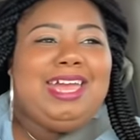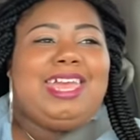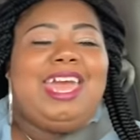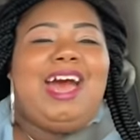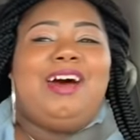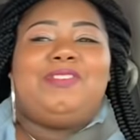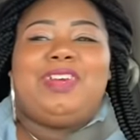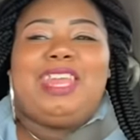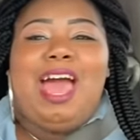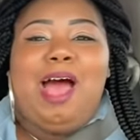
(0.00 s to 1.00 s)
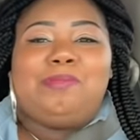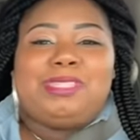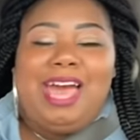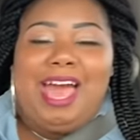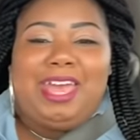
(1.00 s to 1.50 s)
Calvin, I'm
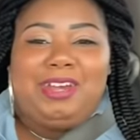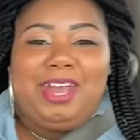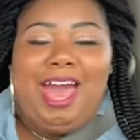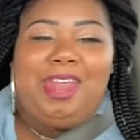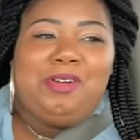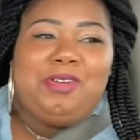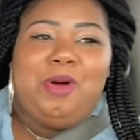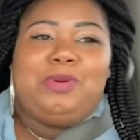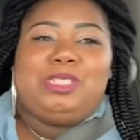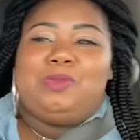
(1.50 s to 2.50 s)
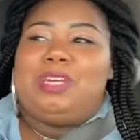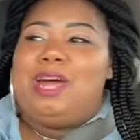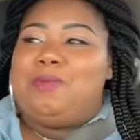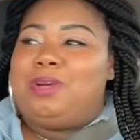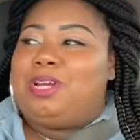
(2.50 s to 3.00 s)
tired. I don't know which one
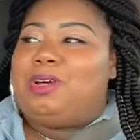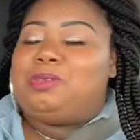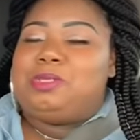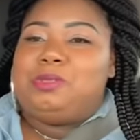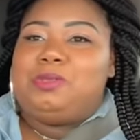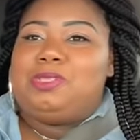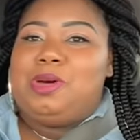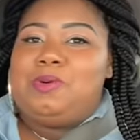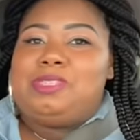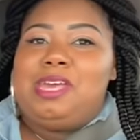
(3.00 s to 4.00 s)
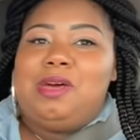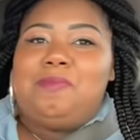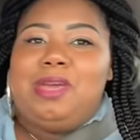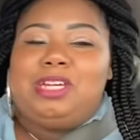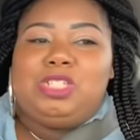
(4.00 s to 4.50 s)
I want to go to. So tell,
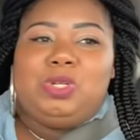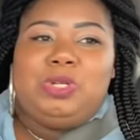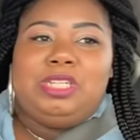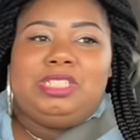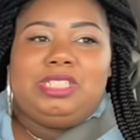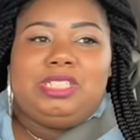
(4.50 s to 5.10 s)
make a choice.